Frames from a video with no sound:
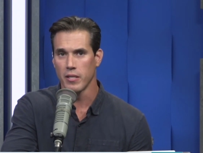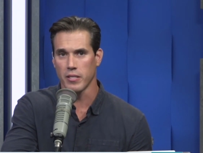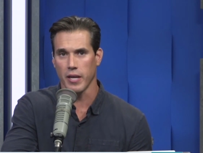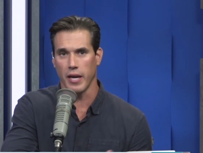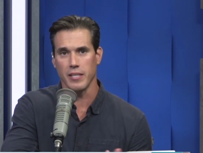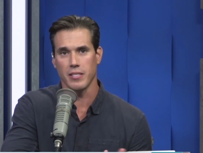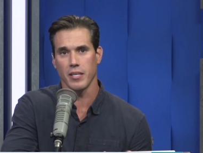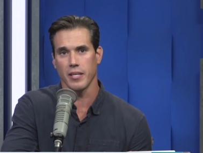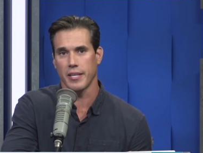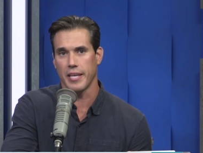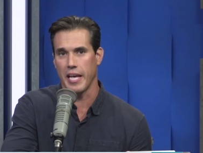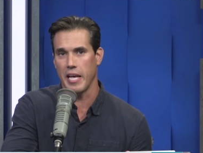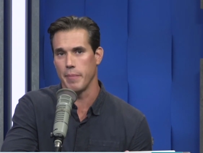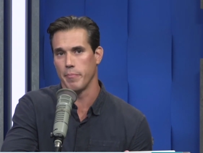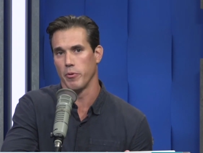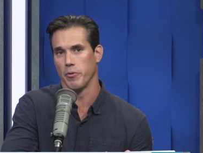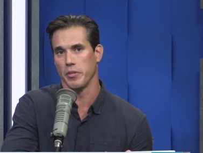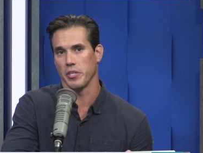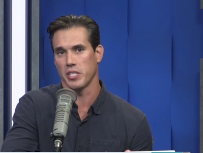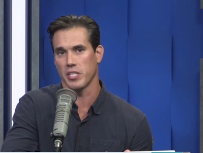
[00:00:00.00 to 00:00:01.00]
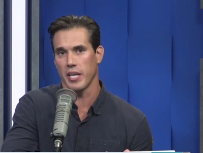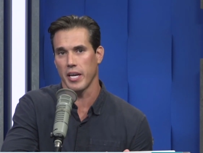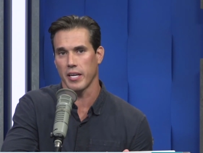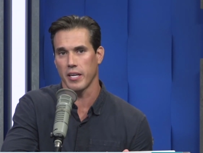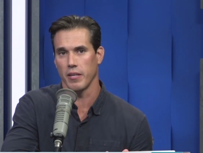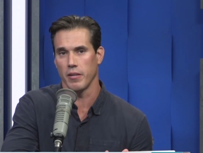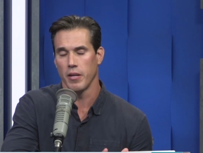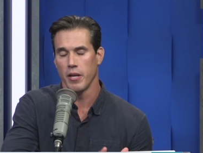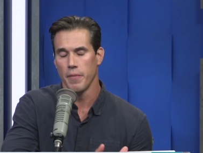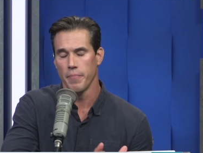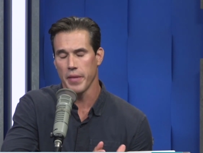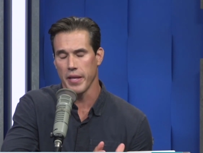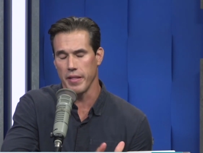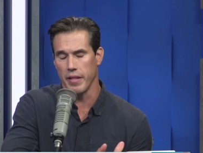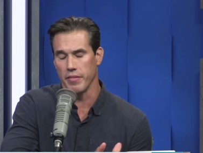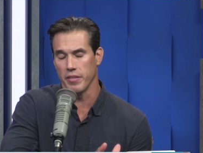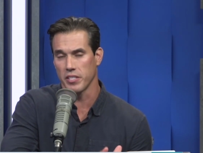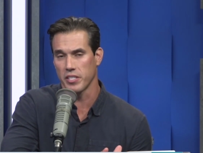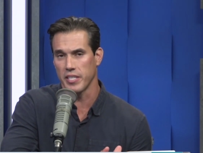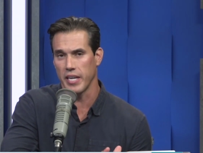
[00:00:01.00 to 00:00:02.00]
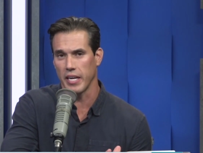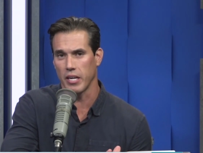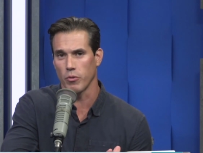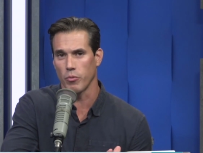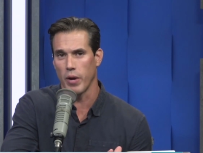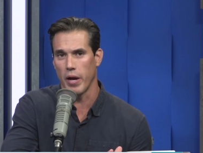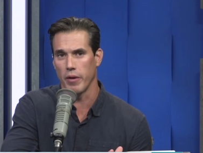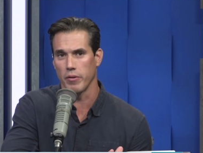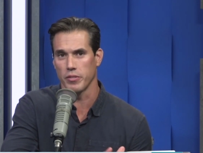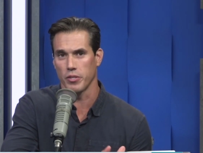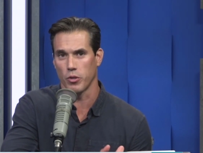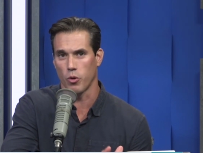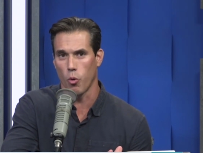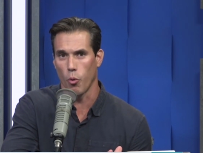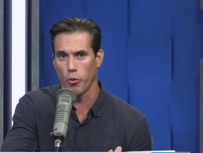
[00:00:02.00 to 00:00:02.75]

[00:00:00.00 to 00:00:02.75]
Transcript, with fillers: Tyson Campbell, the second in the second round, as a